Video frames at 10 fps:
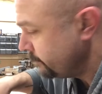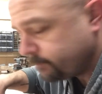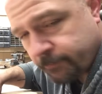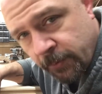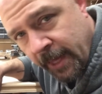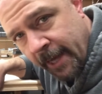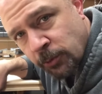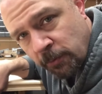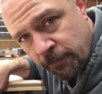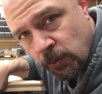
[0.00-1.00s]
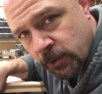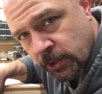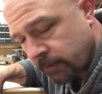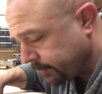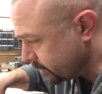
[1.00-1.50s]
For the actual floor
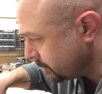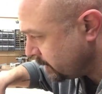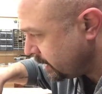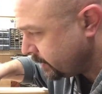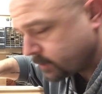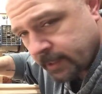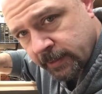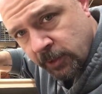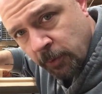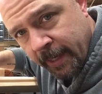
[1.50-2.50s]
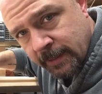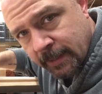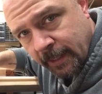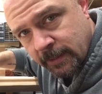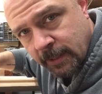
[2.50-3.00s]
surface, I'm going to use this
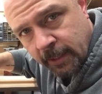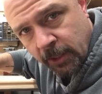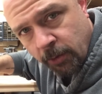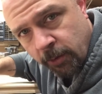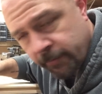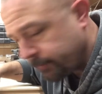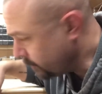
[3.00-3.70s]
2x6 tongue and groove